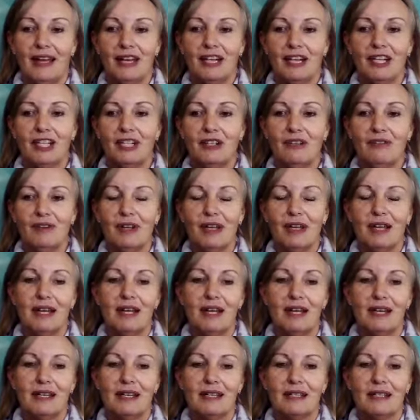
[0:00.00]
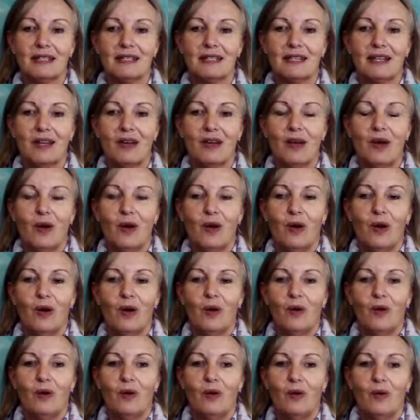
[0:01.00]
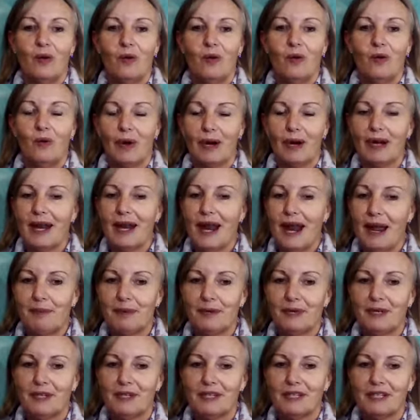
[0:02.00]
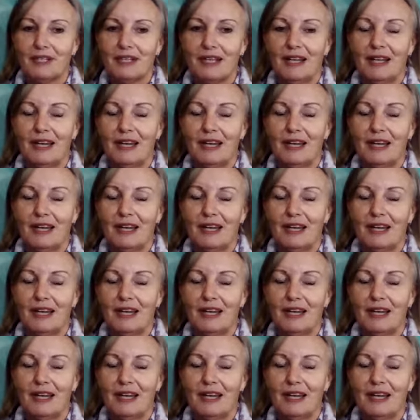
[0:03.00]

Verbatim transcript: actually realized what had happened.